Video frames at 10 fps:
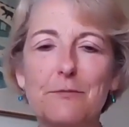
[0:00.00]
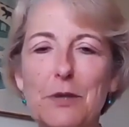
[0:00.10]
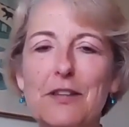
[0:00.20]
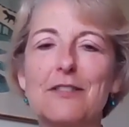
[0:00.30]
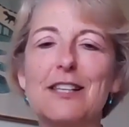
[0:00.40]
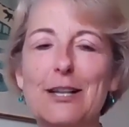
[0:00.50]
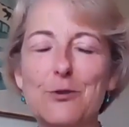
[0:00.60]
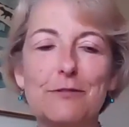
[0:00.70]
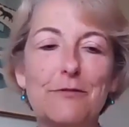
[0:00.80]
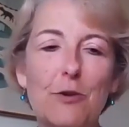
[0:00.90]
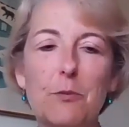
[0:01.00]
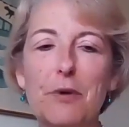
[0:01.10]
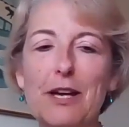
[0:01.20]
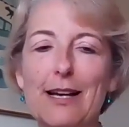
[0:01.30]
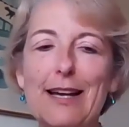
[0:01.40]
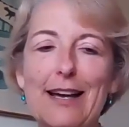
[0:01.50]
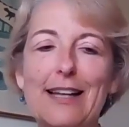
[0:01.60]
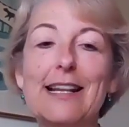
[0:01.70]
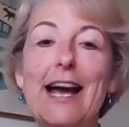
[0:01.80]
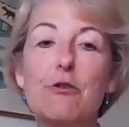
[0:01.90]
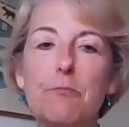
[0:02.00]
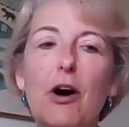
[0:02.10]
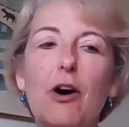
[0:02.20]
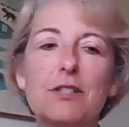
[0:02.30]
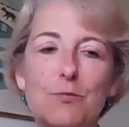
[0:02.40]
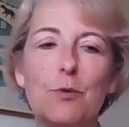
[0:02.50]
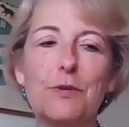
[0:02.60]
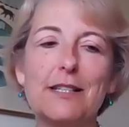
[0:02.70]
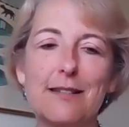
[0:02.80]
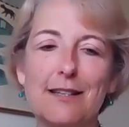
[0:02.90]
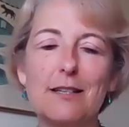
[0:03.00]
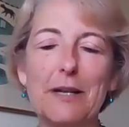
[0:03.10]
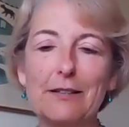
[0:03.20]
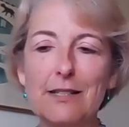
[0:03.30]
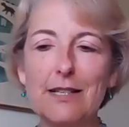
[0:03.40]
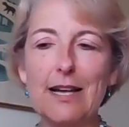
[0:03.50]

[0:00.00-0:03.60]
but the natural environment being an inherent part of what we need to think about.